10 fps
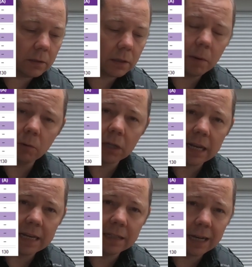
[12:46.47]
Some people
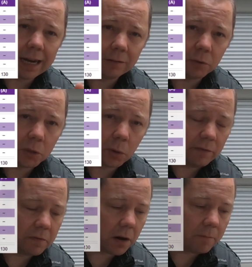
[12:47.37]
say they can take
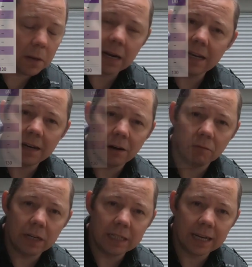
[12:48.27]
125, but they
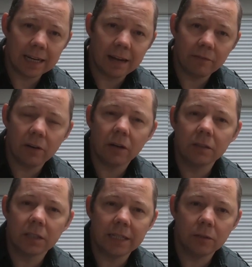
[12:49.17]
can't really take that for a
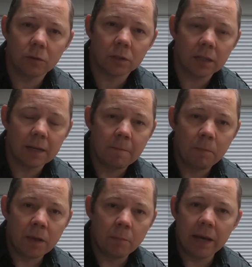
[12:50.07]
continuous
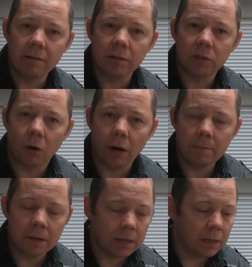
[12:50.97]
period of
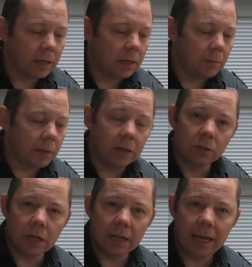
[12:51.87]
time
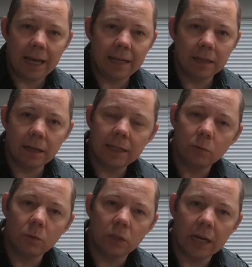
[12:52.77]
because of the heat that
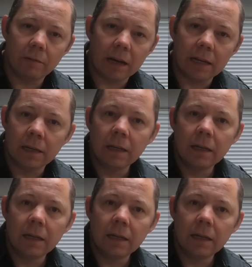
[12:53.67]
these will generate.